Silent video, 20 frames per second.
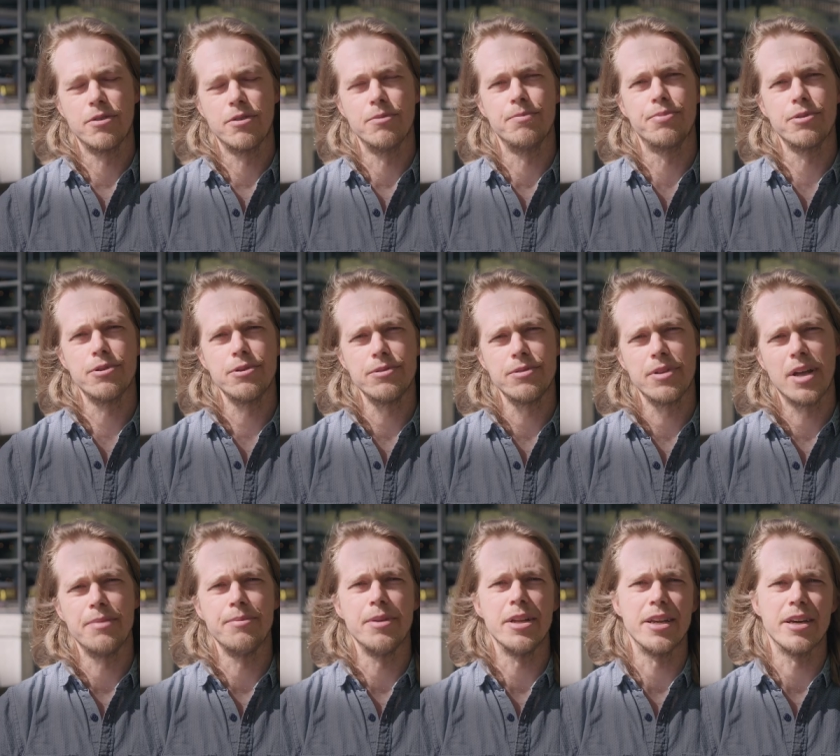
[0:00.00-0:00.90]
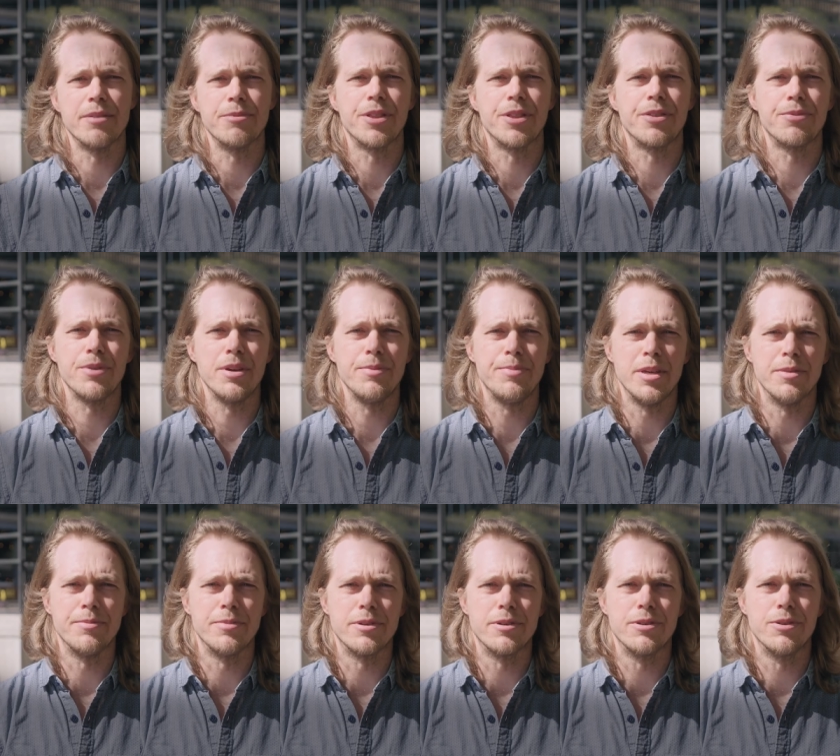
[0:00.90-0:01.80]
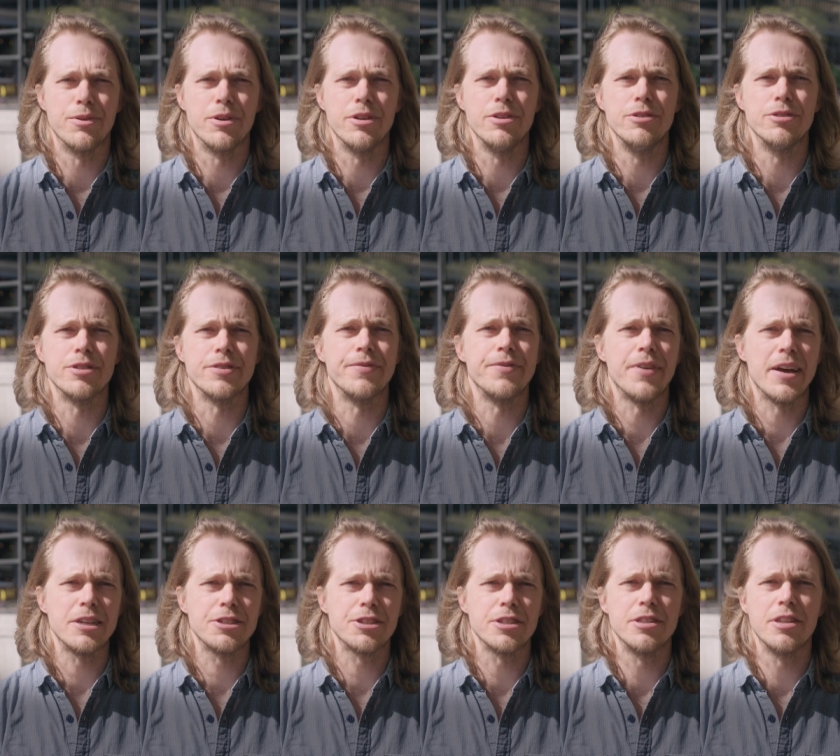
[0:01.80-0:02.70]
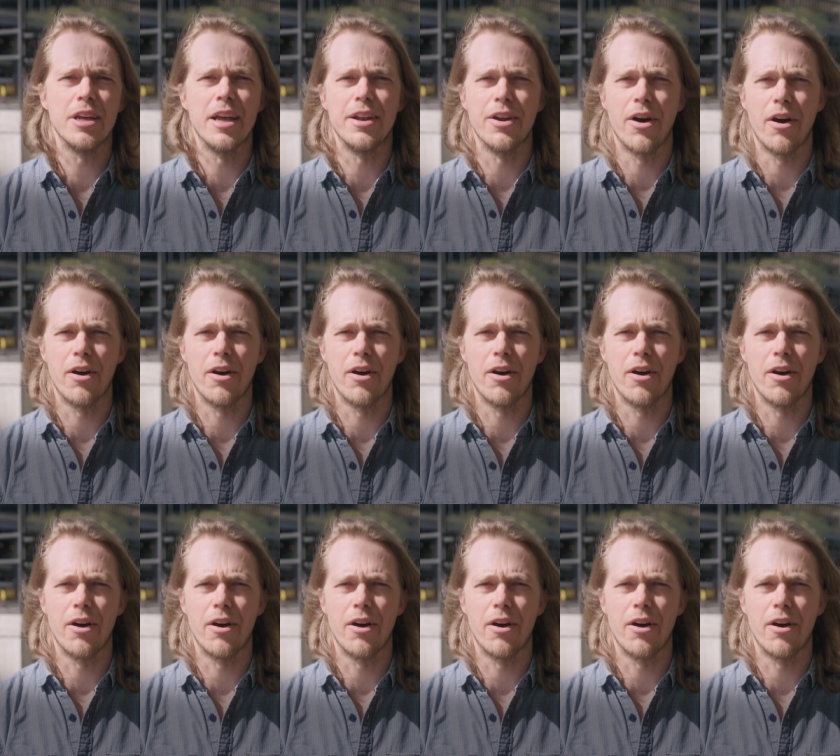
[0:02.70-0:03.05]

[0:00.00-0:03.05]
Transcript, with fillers: For Brut, I'm meeting up with three people who are using fashion and